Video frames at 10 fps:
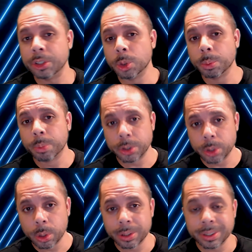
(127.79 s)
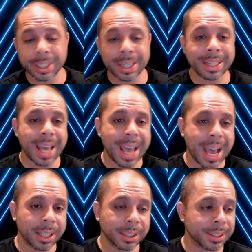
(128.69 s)
two personas and
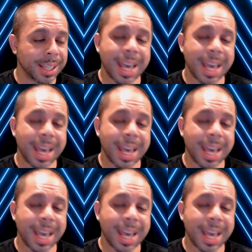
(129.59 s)
Alex,